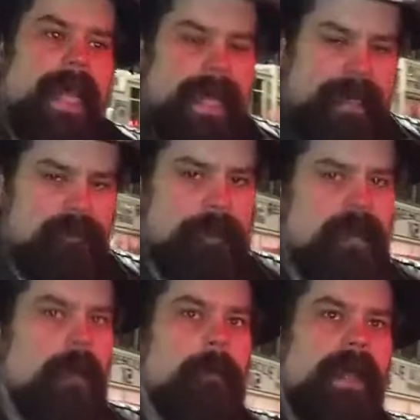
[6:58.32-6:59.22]
it has
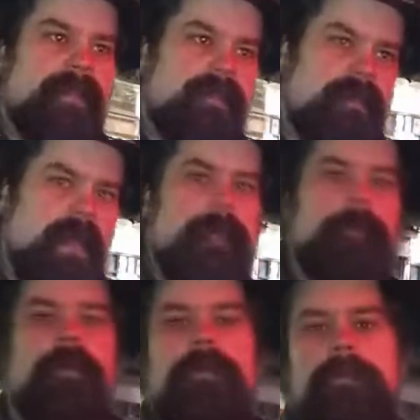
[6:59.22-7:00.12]
become a
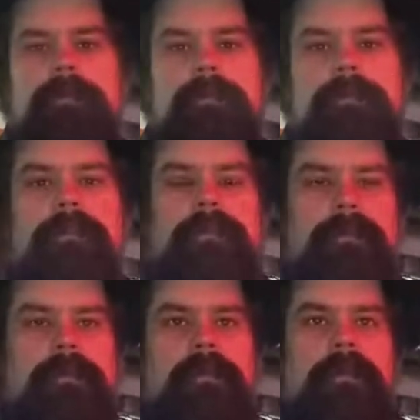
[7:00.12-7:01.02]
staple
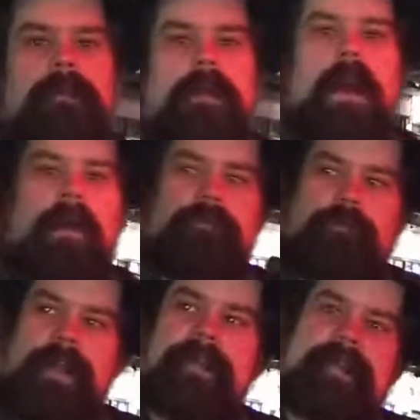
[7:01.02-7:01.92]
of
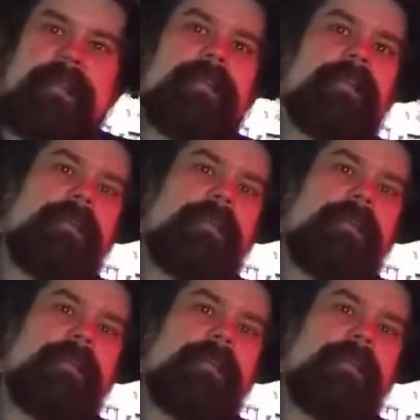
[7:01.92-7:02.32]
racist